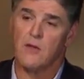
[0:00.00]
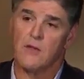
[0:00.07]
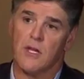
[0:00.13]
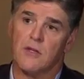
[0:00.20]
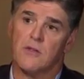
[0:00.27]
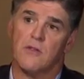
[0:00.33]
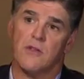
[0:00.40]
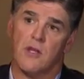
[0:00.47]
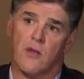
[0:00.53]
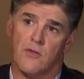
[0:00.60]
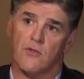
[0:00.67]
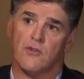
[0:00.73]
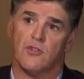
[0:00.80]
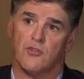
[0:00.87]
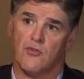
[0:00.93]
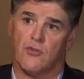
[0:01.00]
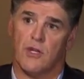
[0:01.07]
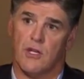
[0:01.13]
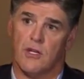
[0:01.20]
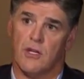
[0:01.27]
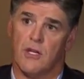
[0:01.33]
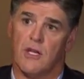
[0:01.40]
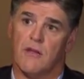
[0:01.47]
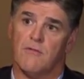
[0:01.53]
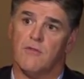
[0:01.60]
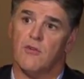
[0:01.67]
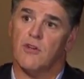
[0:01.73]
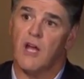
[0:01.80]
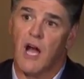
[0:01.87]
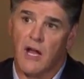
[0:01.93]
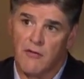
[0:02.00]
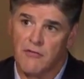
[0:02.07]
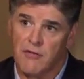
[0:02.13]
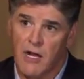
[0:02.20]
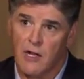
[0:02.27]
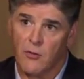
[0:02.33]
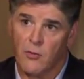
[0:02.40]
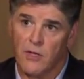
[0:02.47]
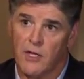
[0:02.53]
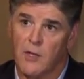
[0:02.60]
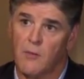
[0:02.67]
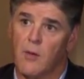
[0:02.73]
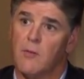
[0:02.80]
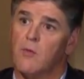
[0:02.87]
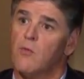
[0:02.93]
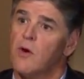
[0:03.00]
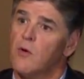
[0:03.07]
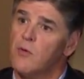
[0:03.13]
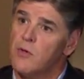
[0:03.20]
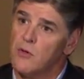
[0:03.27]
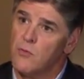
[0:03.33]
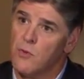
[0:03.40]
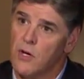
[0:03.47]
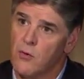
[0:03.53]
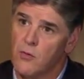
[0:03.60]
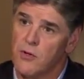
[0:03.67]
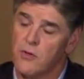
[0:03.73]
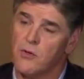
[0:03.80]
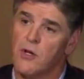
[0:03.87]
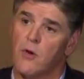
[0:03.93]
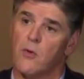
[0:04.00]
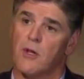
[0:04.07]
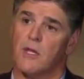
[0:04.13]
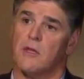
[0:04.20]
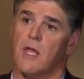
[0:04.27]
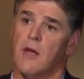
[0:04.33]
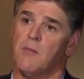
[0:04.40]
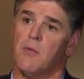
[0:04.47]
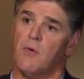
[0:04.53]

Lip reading: you get to the other street if you're not following him? I mean, where were you going at that